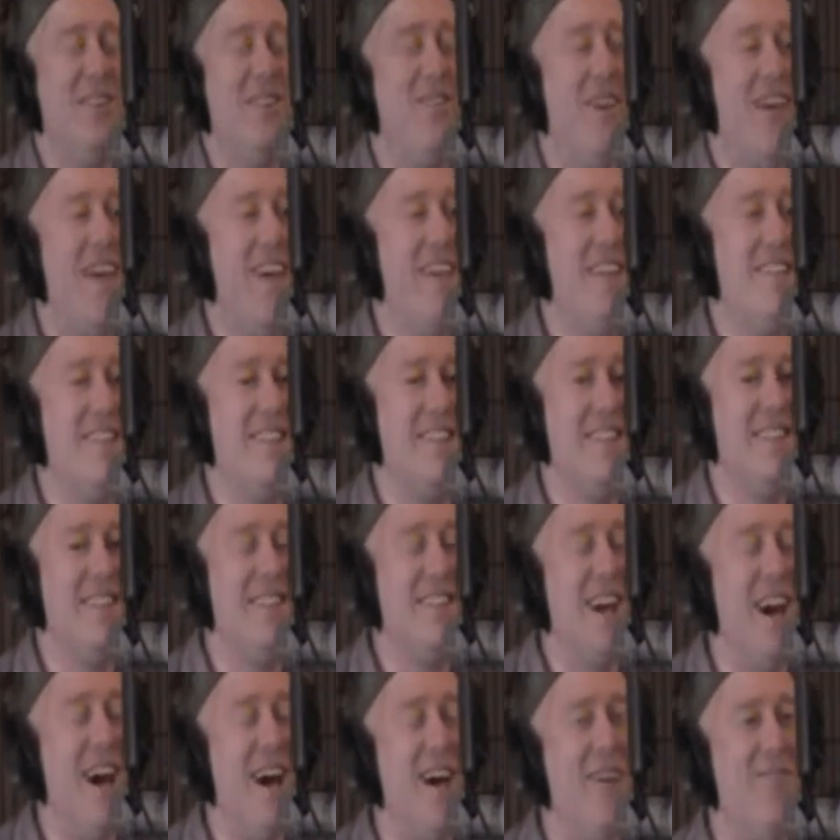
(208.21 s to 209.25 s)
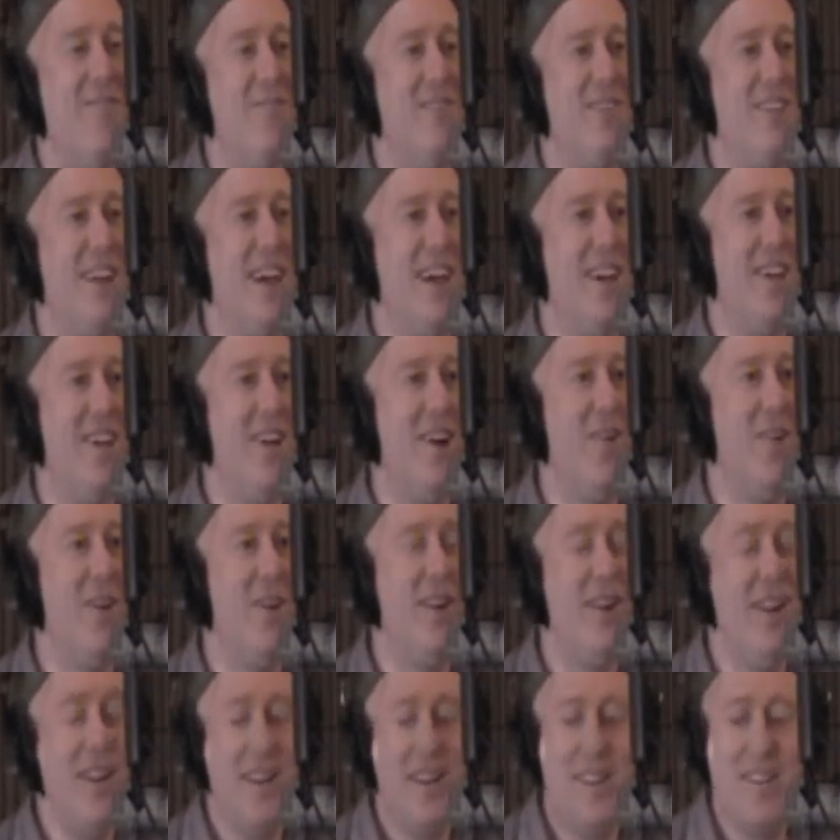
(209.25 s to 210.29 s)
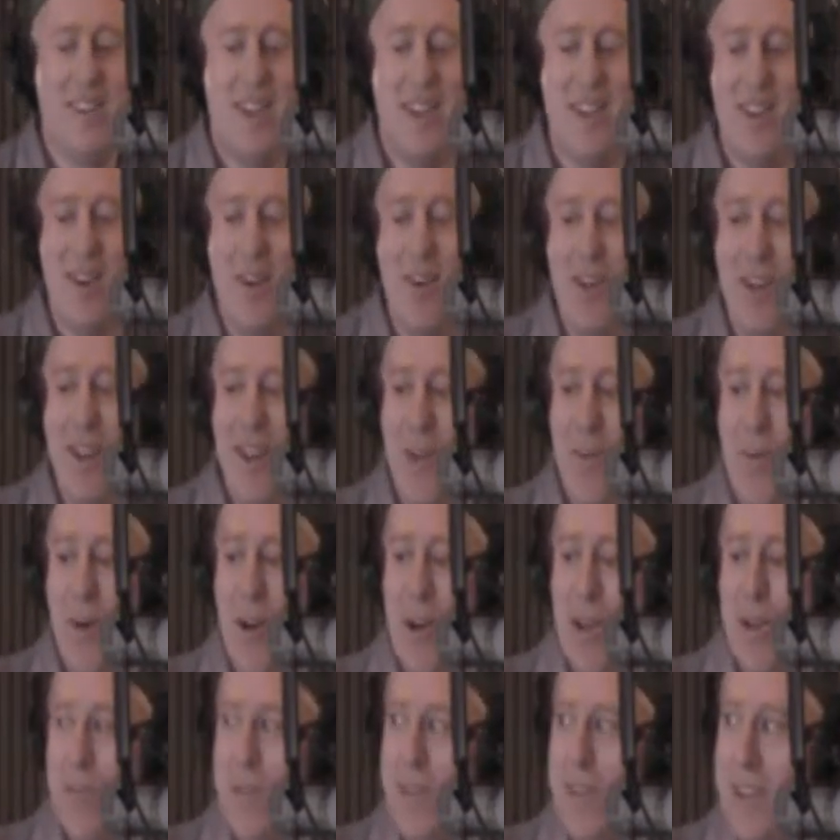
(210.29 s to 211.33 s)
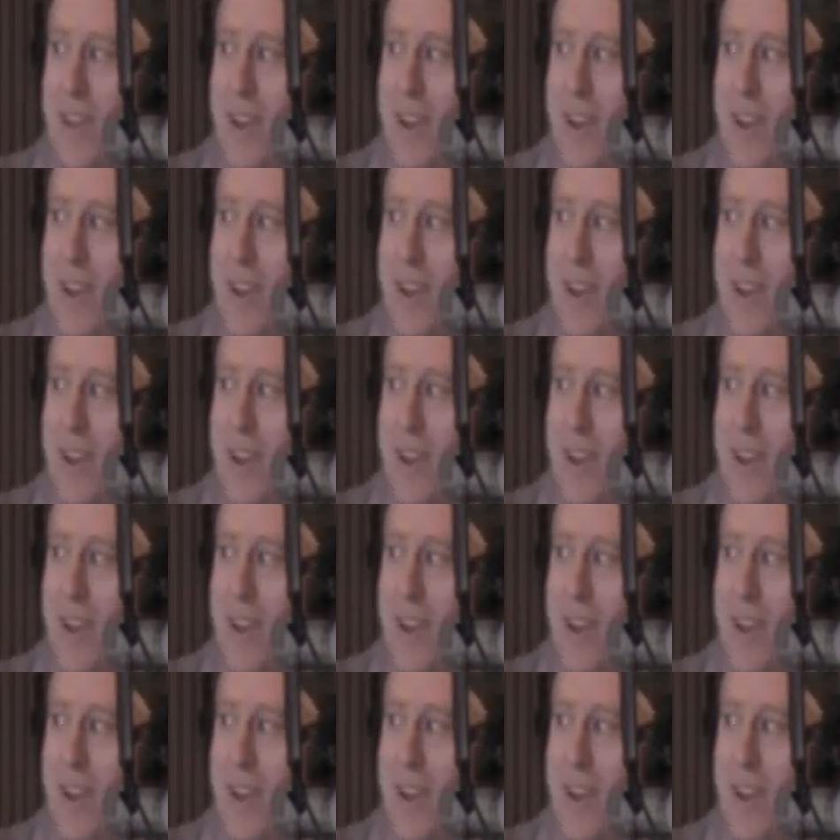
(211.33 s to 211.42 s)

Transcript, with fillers: because Vegas loves to like going. It's like going, hey, welcome to